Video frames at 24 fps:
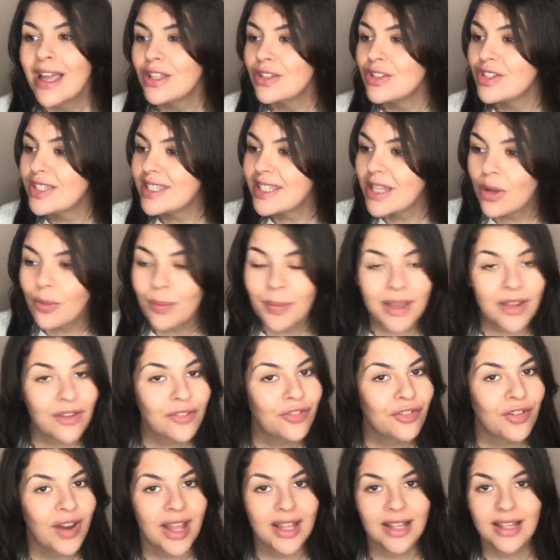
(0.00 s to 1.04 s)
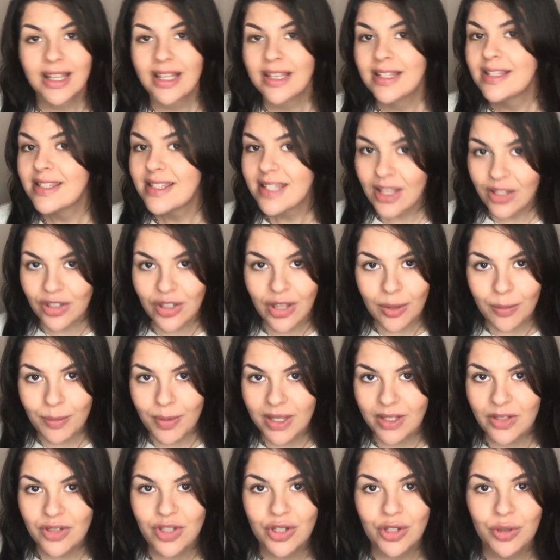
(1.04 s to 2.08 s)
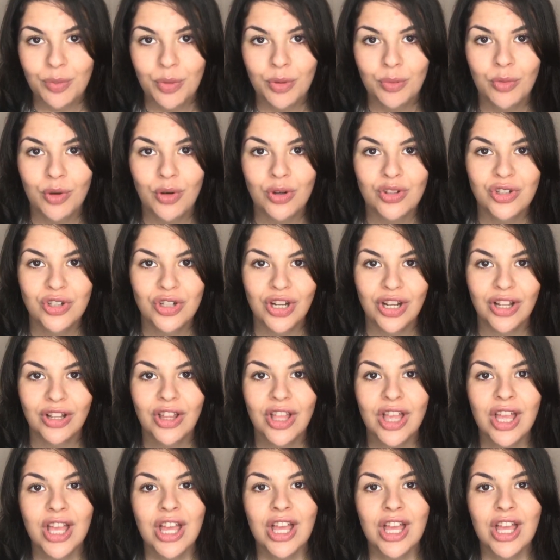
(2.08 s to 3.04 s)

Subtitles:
Still being friendly, still not being too promotional,